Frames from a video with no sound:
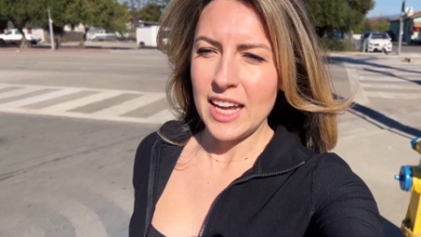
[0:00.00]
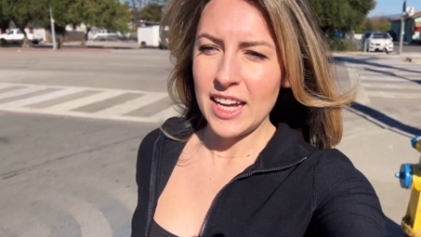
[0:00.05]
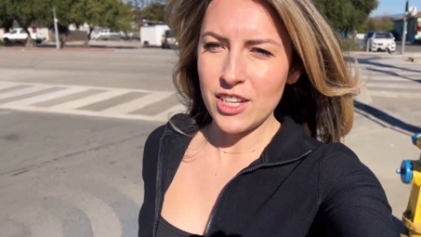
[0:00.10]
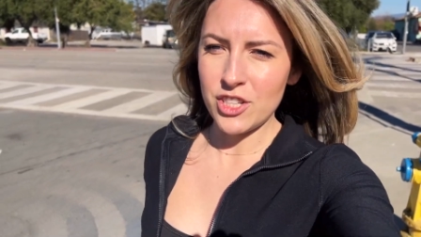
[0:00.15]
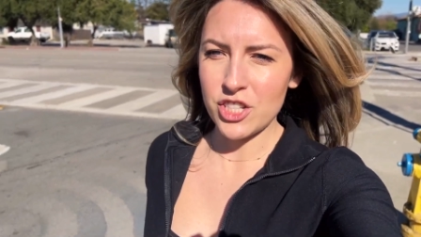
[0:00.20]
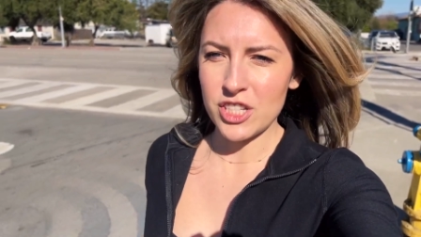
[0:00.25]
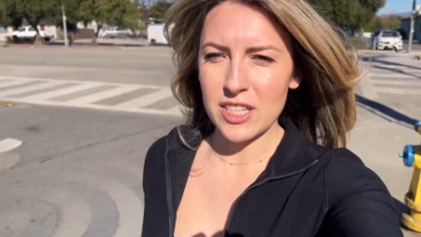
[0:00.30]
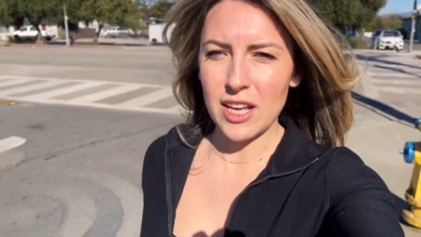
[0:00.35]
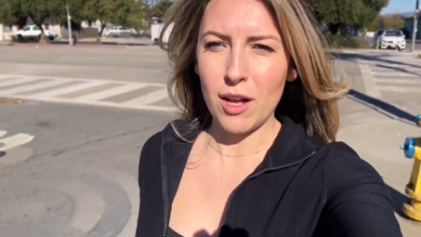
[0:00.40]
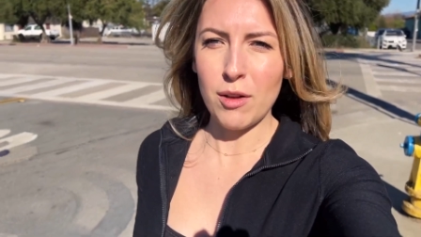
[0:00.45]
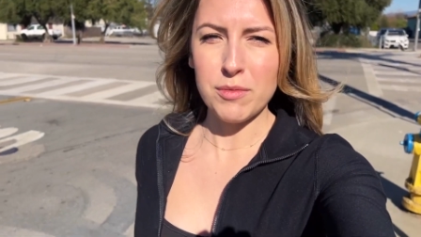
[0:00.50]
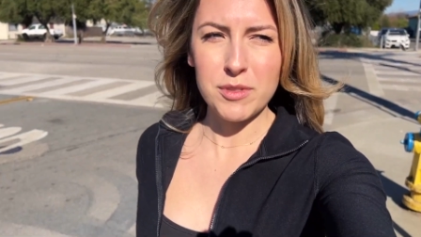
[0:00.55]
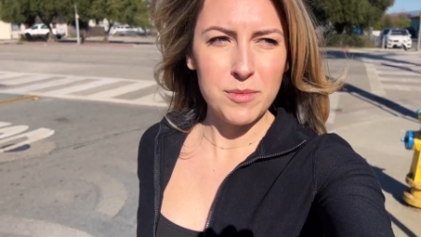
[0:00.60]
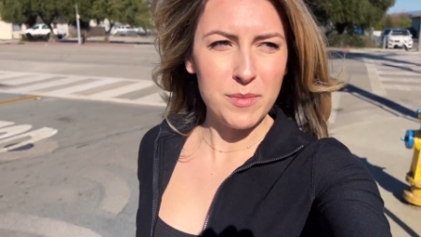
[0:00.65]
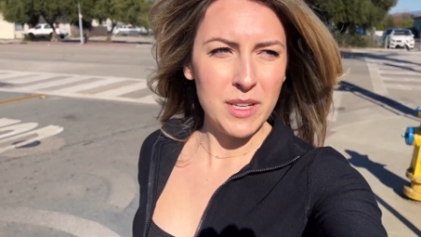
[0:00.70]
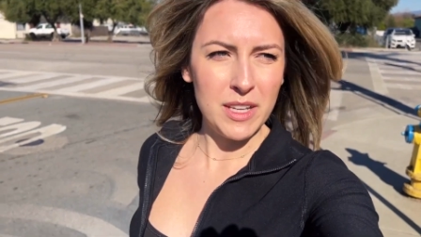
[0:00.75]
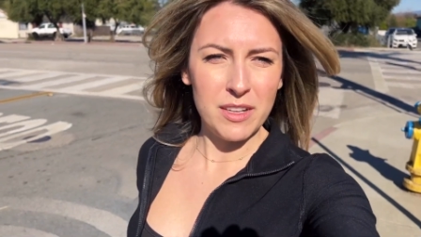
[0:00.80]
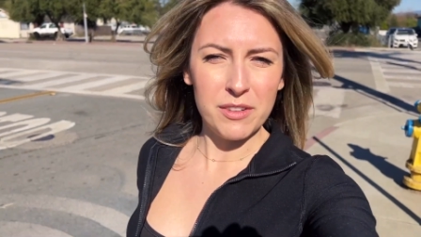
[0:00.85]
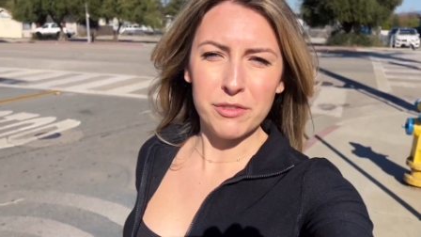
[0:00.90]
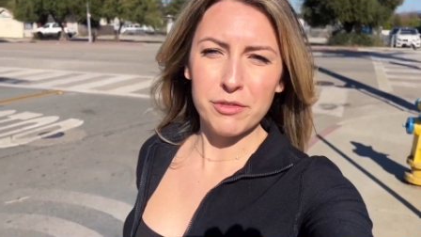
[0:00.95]
it just helps
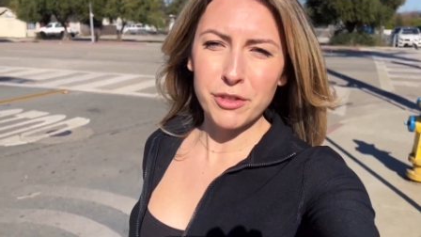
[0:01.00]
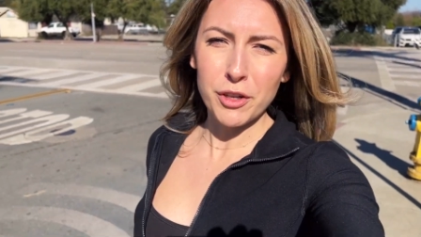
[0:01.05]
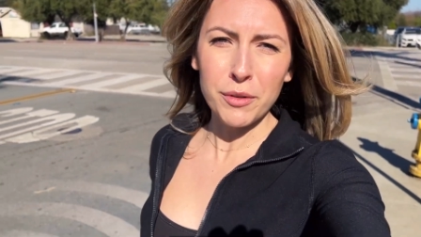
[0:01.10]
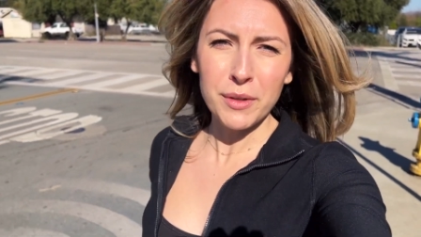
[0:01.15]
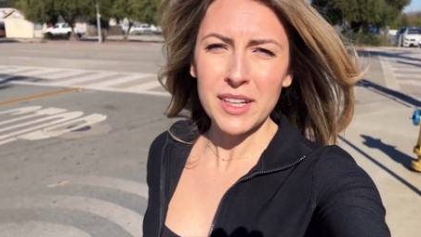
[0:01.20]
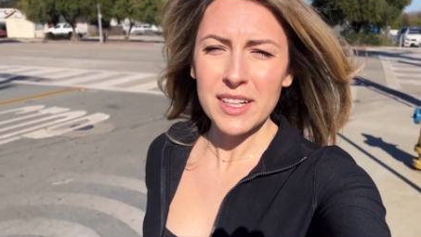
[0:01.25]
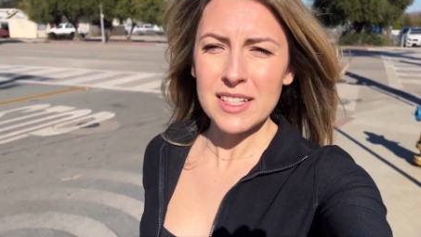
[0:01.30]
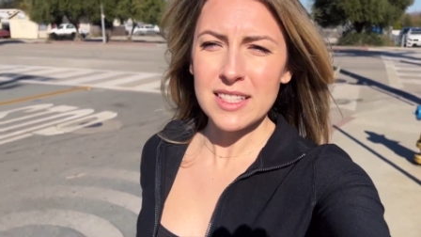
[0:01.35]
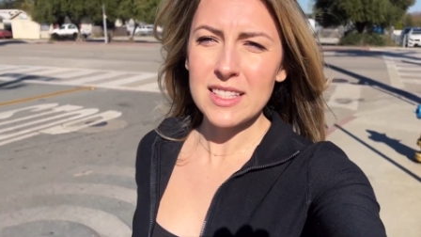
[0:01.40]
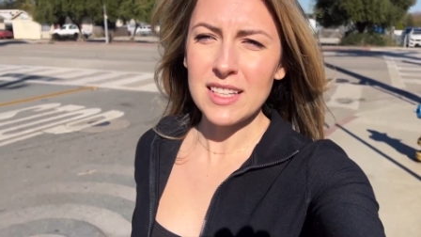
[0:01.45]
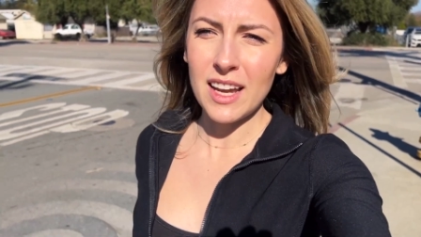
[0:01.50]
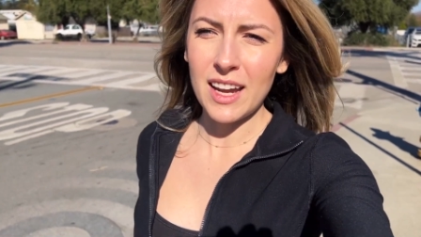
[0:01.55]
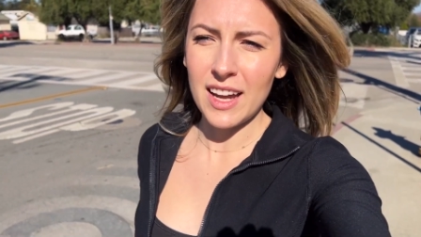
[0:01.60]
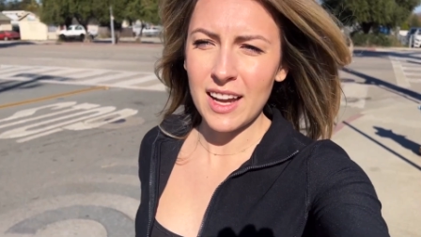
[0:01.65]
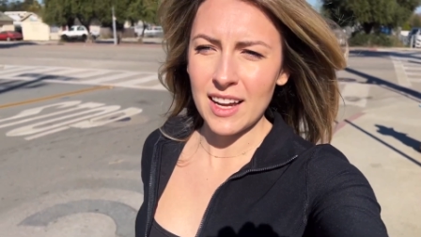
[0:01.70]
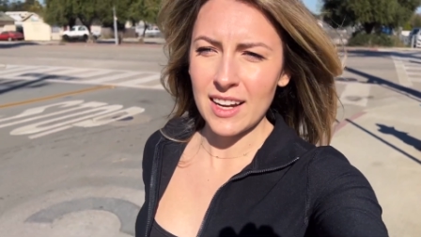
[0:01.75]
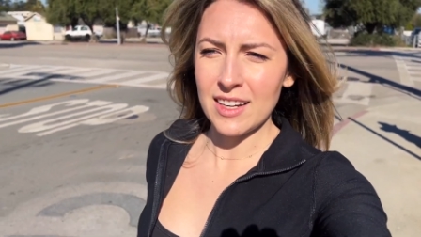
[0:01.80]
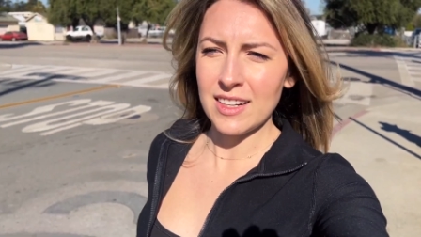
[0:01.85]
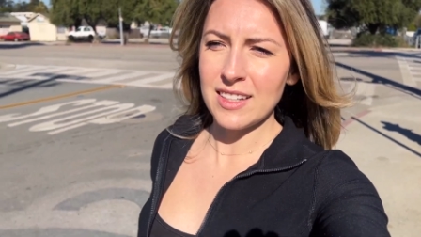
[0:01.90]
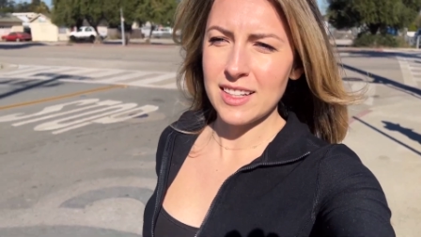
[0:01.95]
me focus
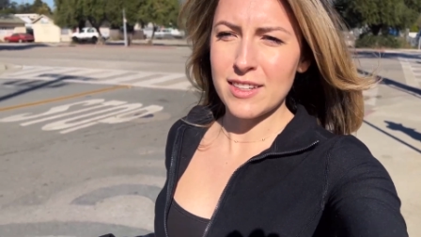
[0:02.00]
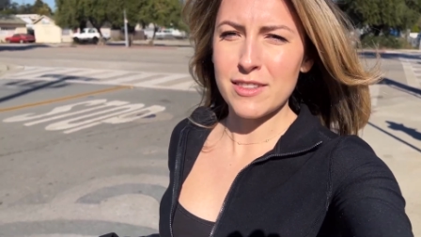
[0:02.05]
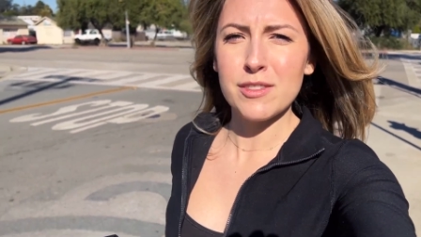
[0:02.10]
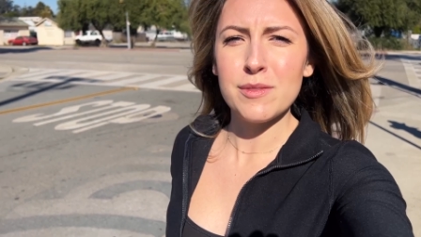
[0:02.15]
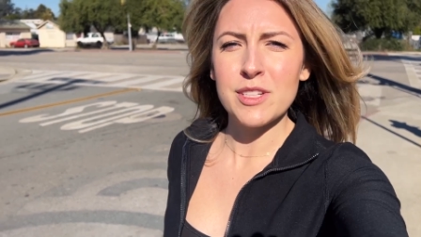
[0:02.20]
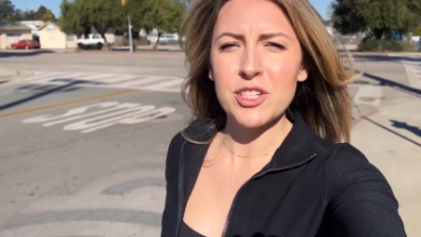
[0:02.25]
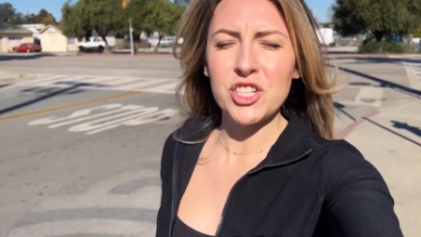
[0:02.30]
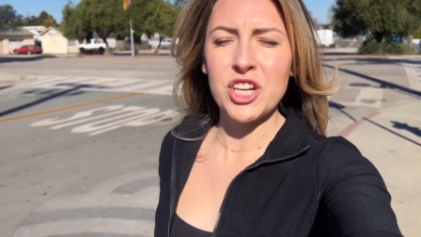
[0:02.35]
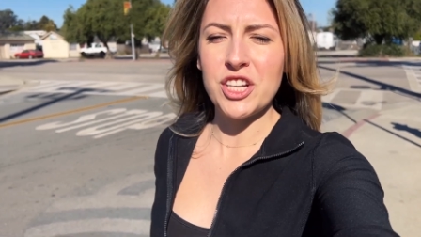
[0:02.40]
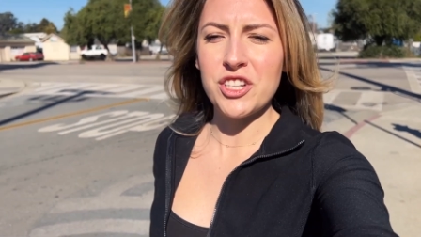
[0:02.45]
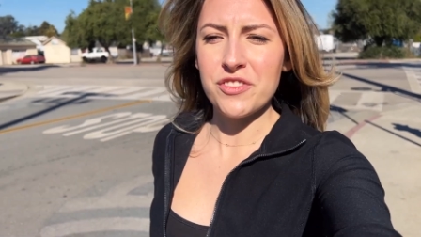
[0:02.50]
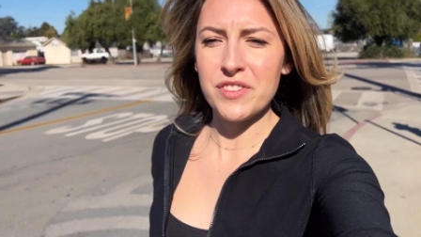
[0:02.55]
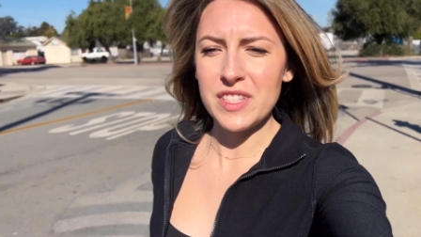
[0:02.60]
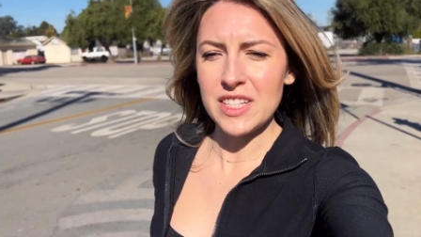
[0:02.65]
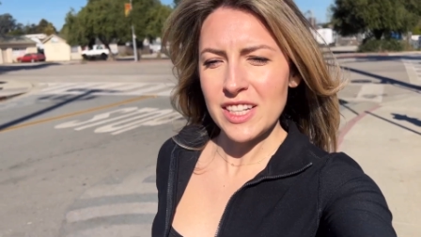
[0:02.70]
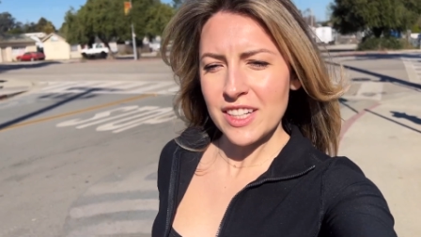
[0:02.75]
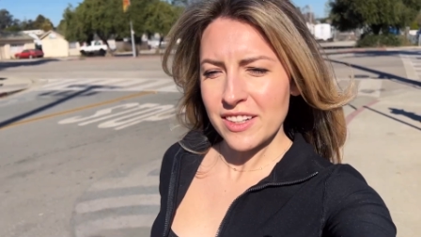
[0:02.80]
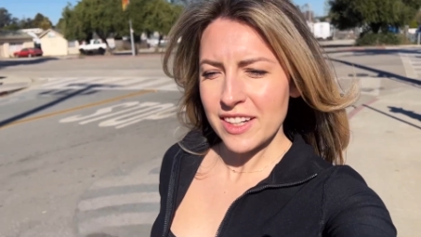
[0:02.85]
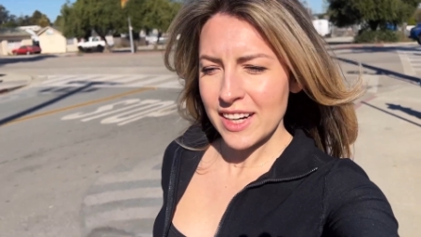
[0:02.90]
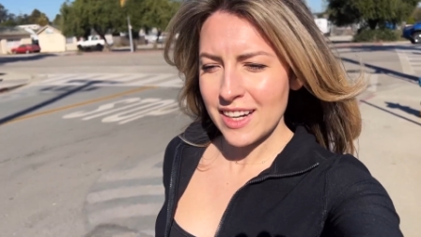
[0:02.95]
and gives me a change of
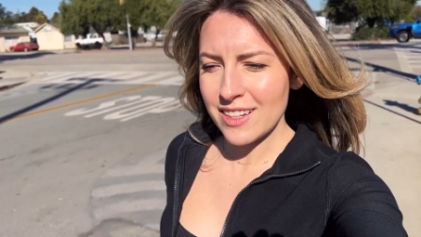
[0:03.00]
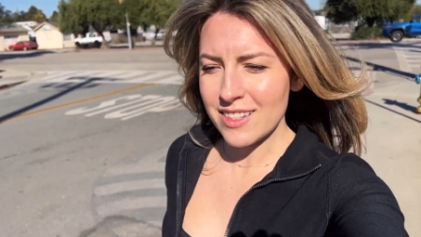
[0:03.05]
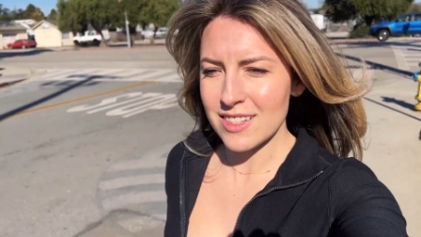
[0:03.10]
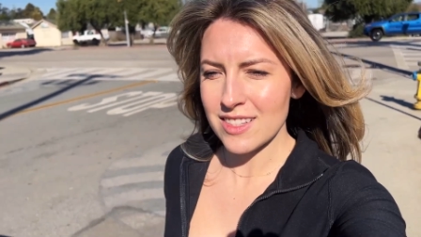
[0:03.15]
scenery.